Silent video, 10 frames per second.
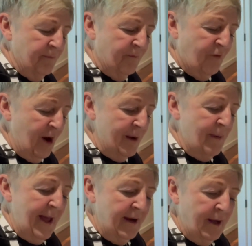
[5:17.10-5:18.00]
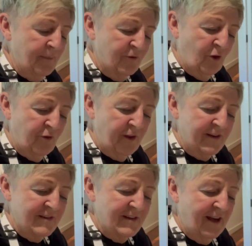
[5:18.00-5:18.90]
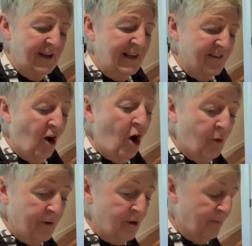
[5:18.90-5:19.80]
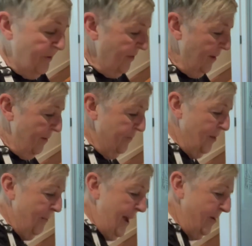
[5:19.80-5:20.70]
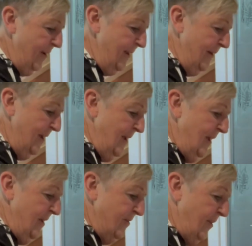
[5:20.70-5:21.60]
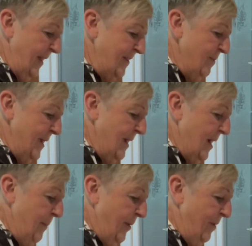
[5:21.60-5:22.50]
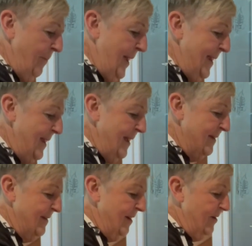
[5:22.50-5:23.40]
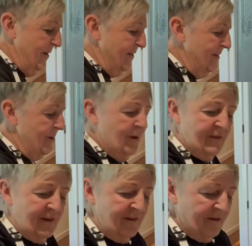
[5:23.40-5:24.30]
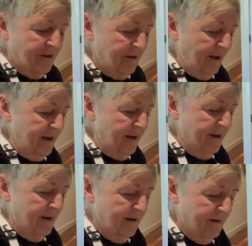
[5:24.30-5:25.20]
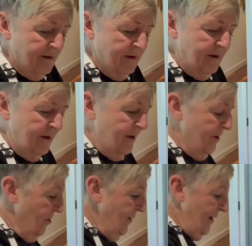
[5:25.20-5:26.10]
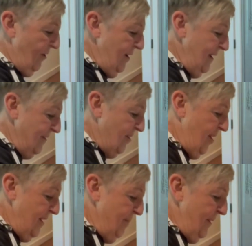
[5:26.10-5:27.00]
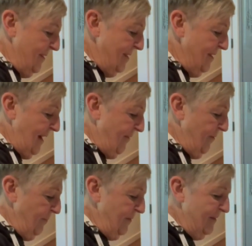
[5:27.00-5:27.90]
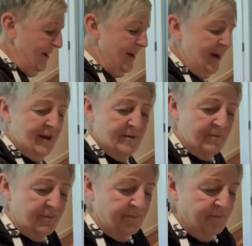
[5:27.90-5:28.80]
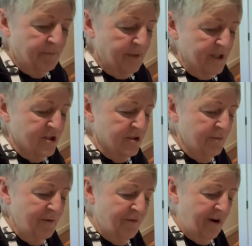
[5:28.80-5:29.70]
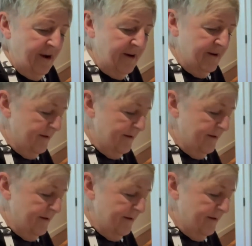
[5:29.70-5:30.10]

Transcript: frying pan up so that it's hot when you put the batter in. So let's make a couple of pancakes here and see what these look like. Oh, it already has gotten a bit thick from sitting, but it should be fine.